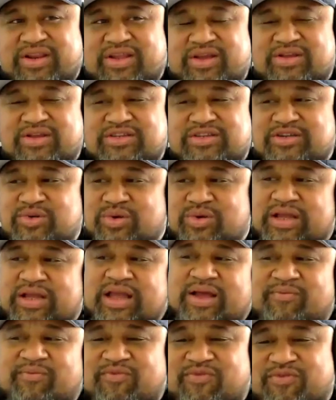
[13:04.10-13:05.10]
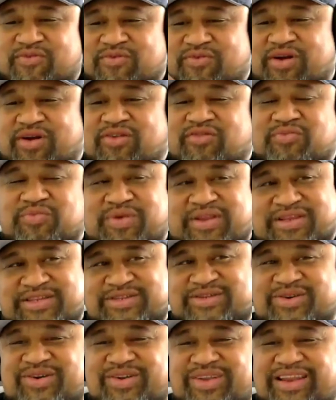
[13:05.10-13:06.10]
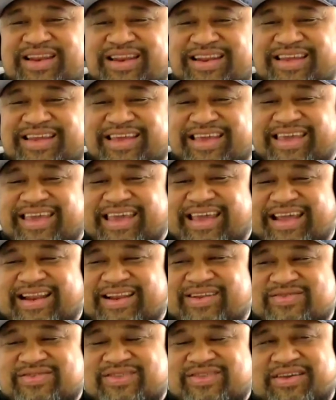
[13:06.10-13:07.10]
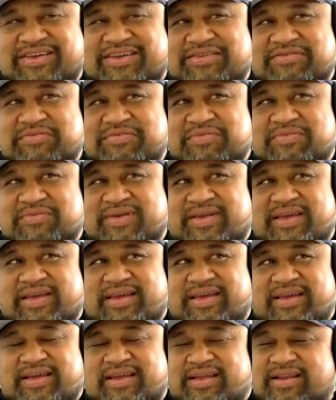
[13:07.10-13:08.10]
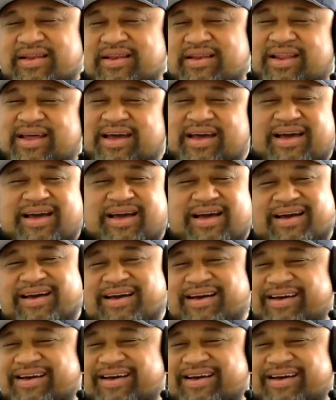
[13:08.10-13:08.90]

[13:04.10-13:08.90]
and he goes, "You want to come for a ride with me to Scotland?" And I was like, "Nah."